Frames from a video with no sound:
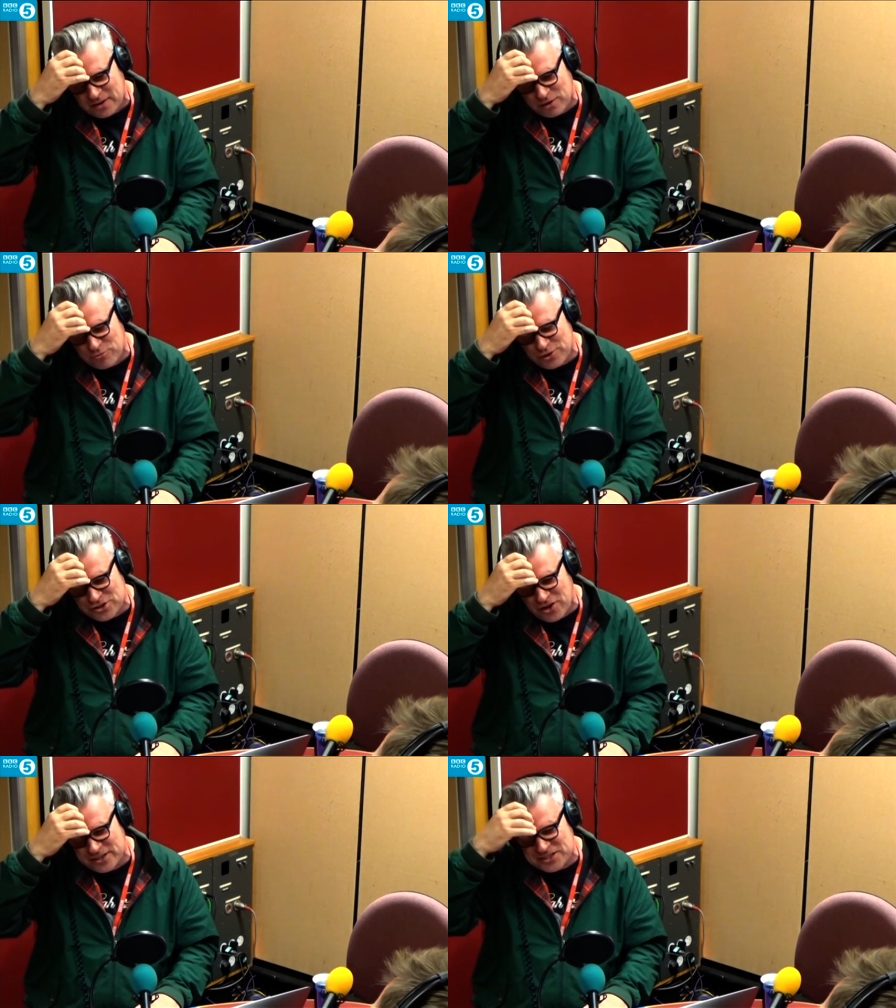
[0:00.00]
uh, Roy
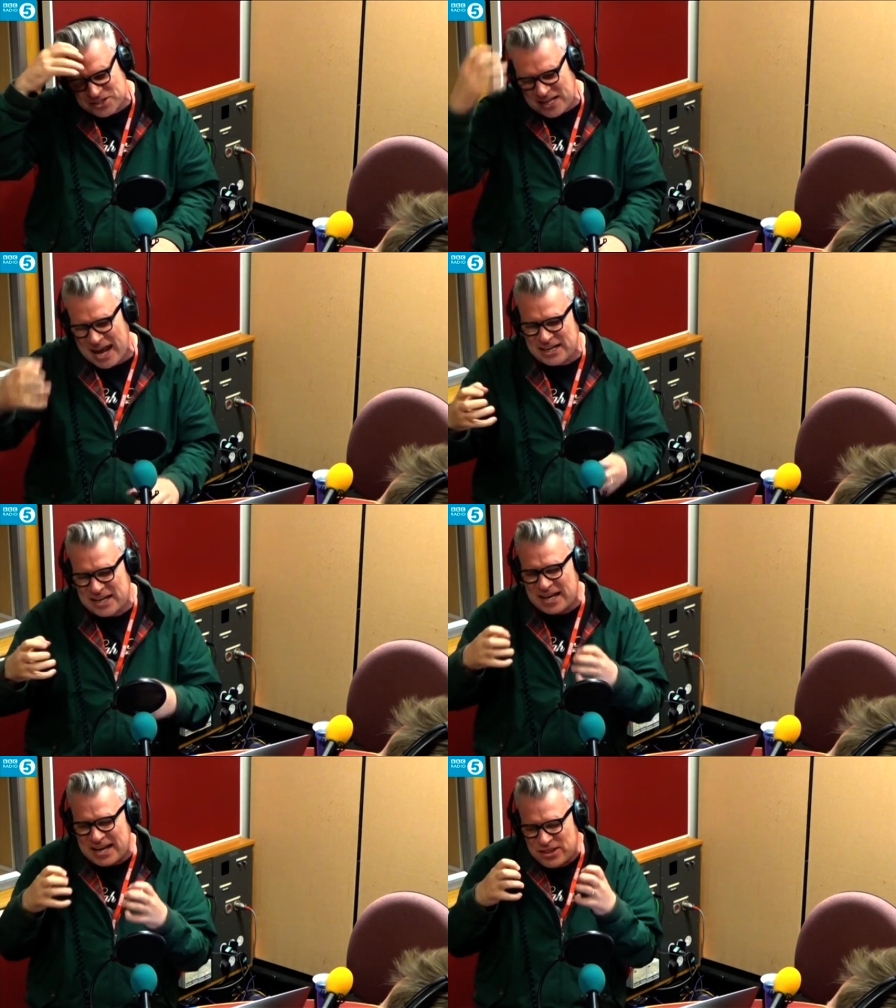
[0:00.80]
Scheider
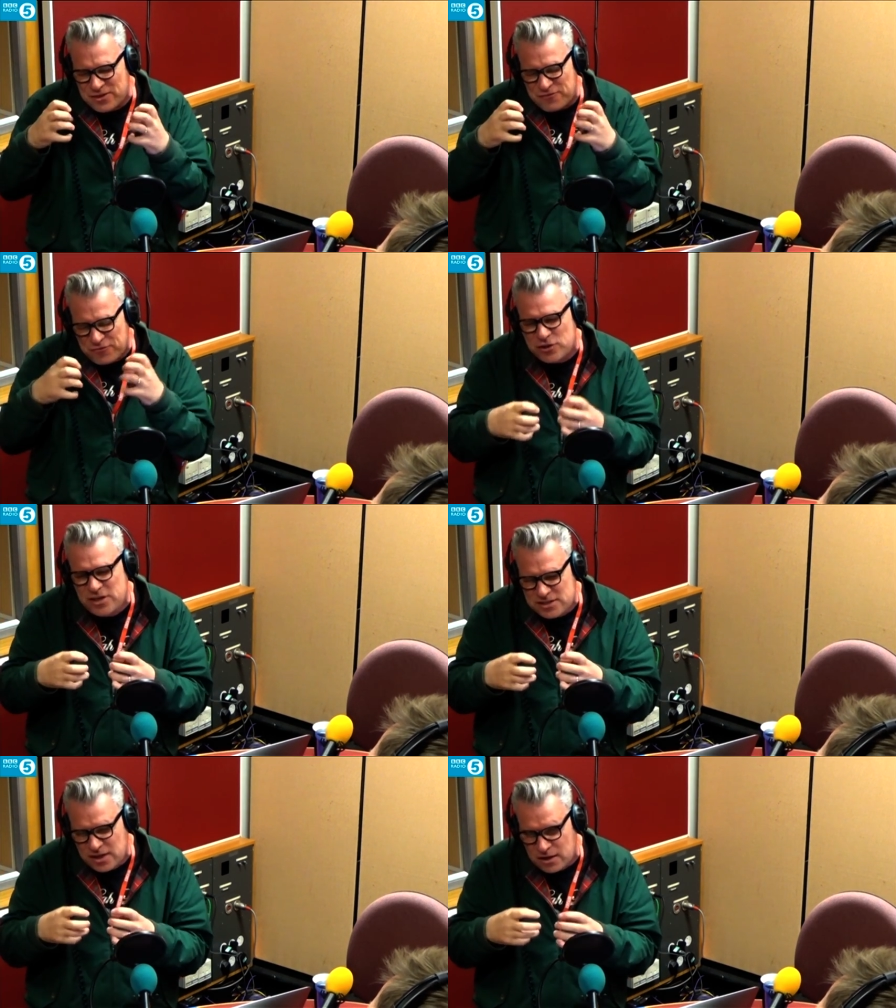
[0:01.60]
standing in the
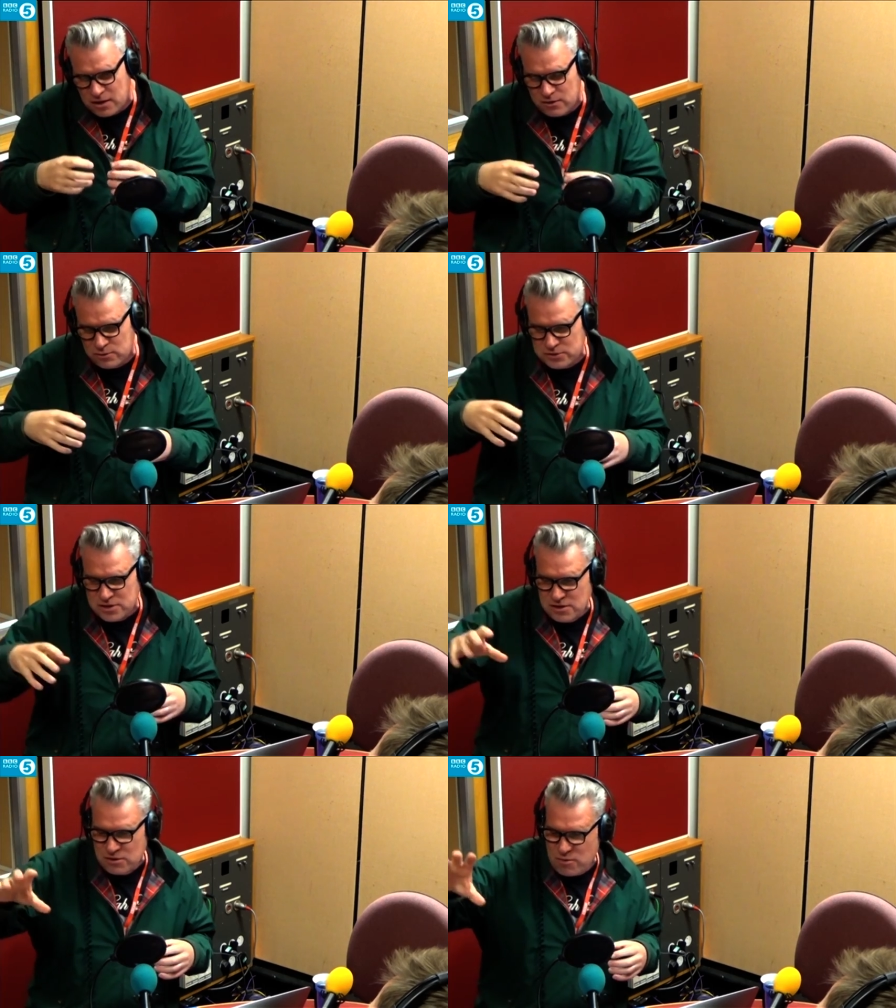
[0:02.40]
freezing cold
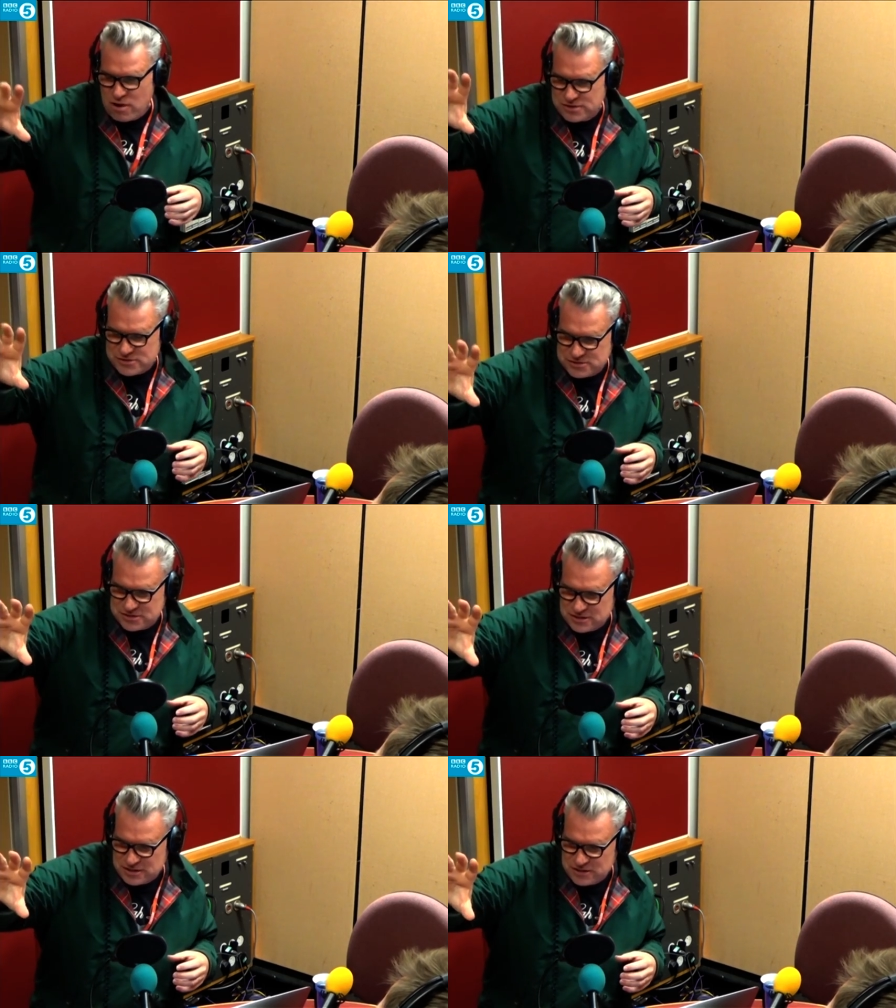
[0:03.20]

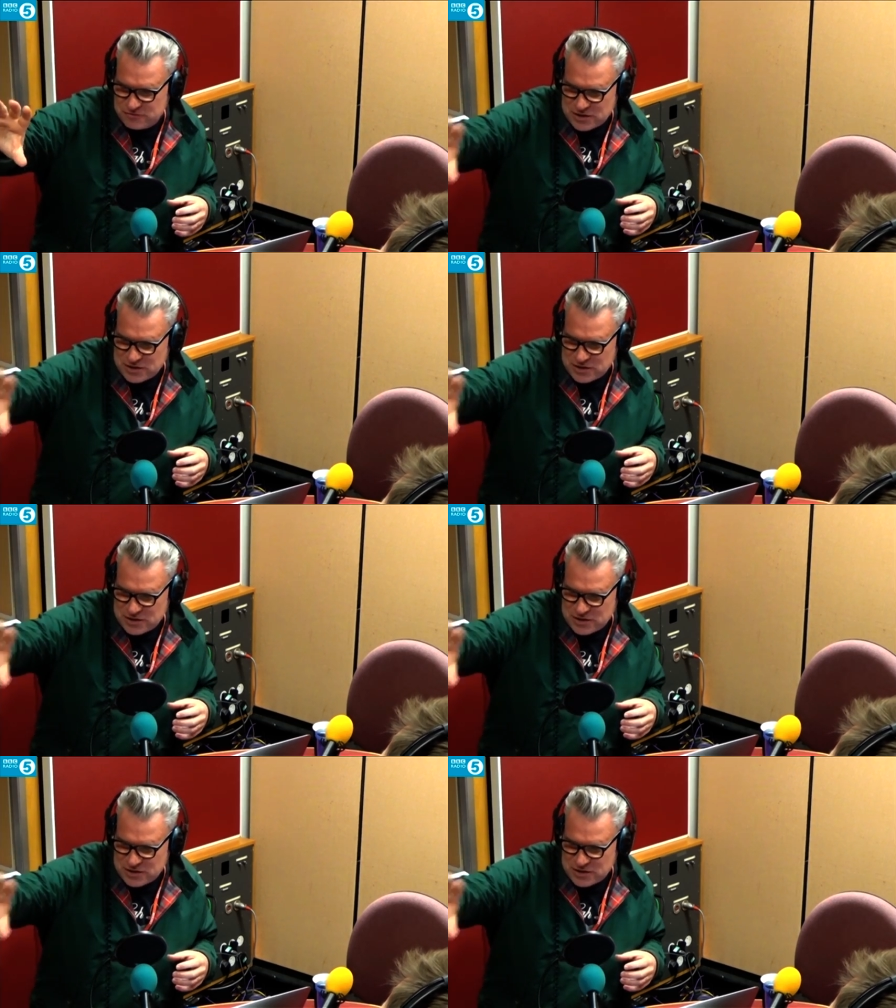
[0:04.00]
whilst uh,